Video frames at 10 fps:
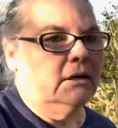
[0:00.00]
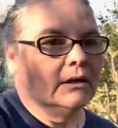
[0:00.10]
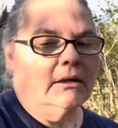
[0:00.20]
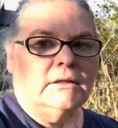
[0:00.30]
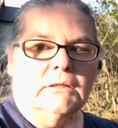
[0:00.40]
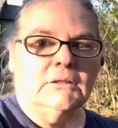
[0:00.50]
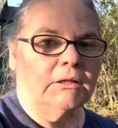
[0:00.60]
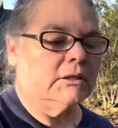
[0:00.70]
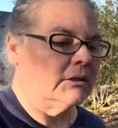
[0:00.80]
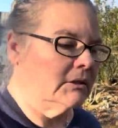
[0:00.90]
Oh,
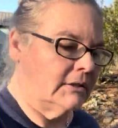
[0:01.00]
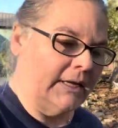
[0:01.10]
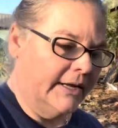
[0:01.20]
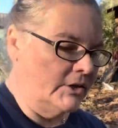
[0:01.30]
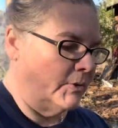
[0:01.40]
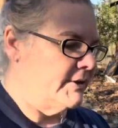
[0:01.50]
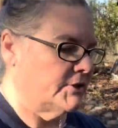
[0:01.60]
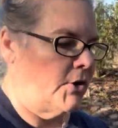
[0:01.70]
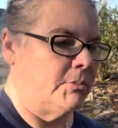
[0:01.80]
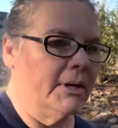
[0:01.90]
I knew I
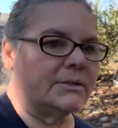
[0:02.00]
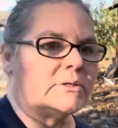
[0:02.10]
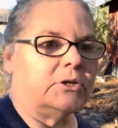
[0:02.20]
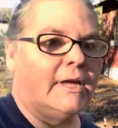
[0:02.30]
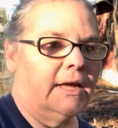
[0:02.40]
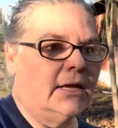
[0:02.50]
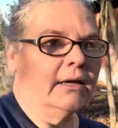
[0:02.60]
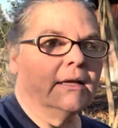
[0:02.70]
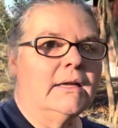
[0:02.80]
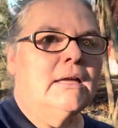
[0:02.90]
saw him yesterday,
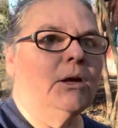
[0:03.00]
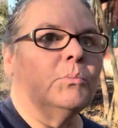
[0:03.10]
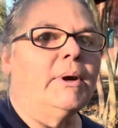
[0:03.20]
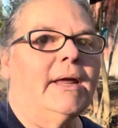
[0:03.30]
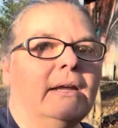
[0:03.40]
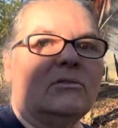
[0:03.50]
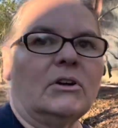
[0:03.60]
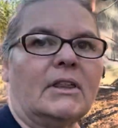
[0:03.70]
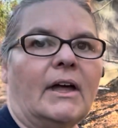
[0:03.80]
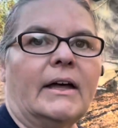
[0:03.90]
but I never
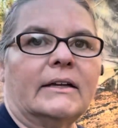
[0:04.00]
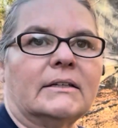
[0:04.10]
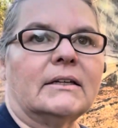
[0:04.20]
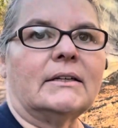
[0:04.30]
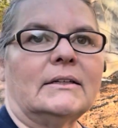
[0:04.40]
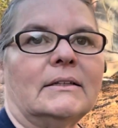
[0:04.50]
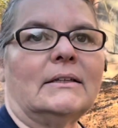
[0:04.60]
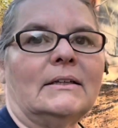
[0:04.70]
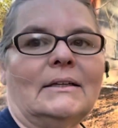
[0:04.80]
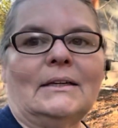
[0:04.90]
thought.
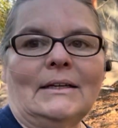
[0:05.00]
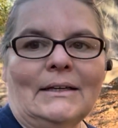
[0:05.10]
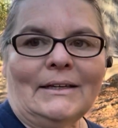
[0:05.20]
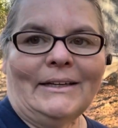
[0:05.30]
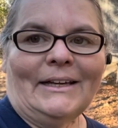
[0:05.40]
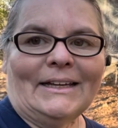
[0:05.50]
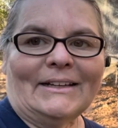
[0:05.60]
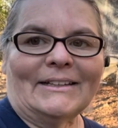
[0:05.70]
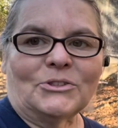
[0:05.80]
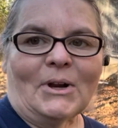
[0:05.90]
Now
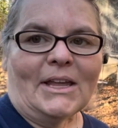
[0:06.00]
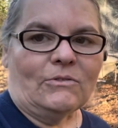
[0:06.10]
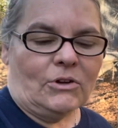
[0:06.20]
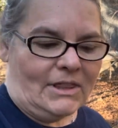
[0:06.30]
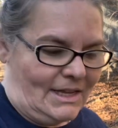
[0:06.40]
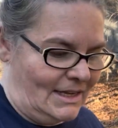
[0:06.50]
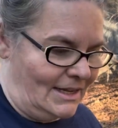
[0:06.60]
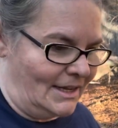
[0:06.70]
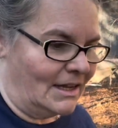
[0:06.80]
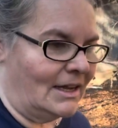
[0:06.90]
that's what I get for
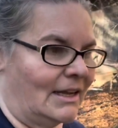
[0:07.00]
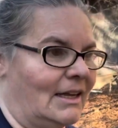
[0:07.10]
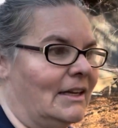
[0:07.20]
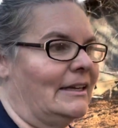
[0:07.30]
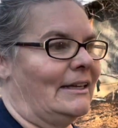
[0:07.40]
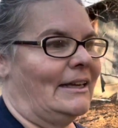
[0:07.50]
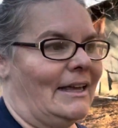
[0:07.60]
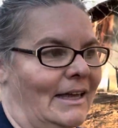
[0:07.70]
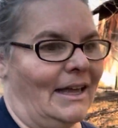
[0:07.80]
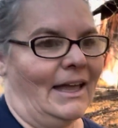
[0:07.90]
thinking.
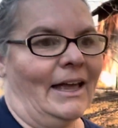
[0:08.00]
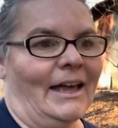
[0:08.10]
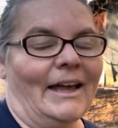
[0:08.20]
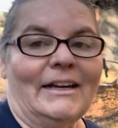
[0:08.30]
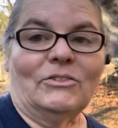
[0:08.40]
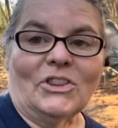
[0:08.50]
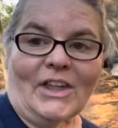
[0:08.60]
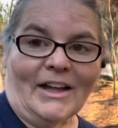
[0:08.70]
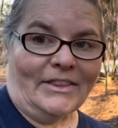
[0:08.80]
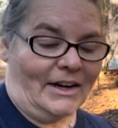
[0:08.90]
I never
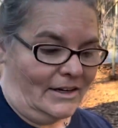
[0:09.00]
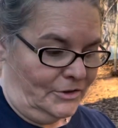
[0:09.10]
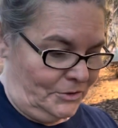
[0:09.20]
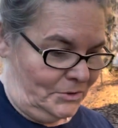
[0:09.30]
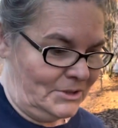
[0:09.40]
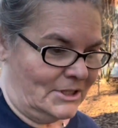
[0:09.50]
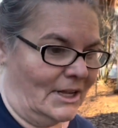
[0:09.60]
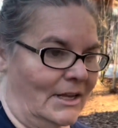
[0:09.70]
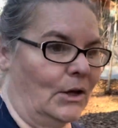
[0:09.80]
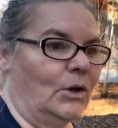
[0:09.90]
thought that I'd lose
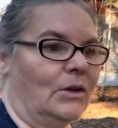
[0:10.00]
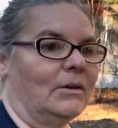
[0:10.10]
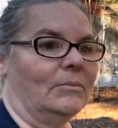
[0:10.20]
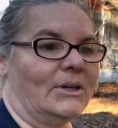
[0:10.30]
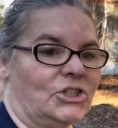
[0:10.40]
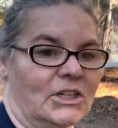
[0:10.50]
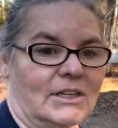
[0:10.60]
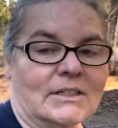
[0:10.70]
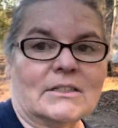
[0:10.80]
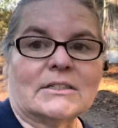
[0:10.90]
my
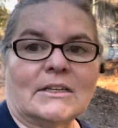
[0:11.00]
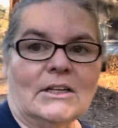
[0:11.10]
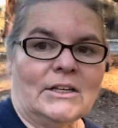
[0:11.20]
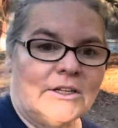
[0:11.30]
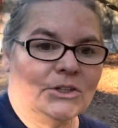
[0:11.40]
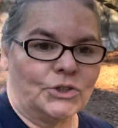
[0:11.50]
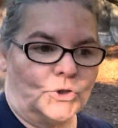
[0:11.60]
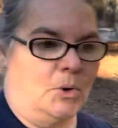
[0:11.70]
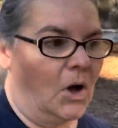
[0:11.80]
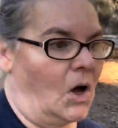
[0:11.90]
chickens to
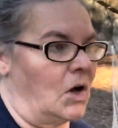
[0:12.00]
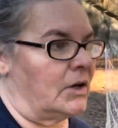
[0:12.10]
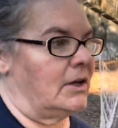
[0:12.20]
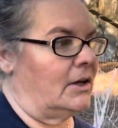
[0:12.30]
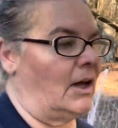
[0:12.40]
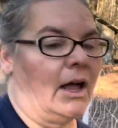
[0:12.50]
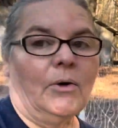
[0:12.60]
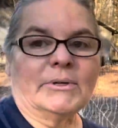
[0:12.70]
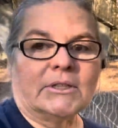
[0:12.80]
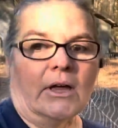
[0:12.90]
a hawk. I
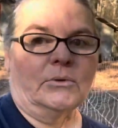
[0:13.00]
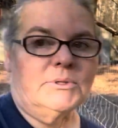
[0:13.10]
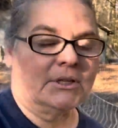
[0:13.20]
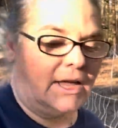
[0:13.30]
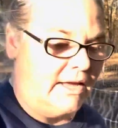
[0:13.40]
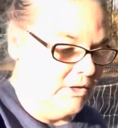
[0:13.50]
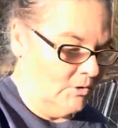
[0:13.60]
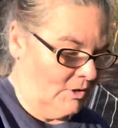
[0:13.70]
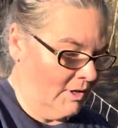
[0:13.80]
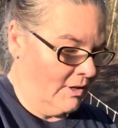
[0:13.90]
always thought it was a
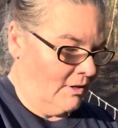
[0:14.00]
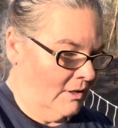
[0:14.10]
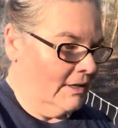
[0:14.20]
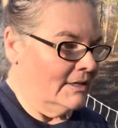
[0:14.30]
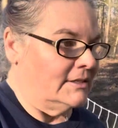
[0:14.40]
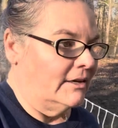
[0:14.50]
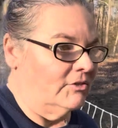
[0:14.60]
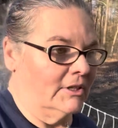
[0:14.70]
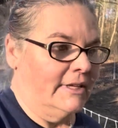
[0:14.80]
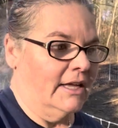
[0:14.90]
coyote,
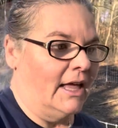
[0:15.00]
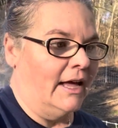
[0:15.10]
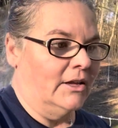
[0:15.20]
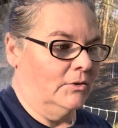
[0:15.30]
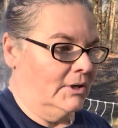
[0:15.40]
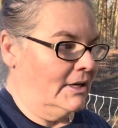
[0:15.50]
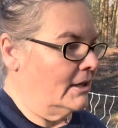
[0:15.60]
definitely a coyote.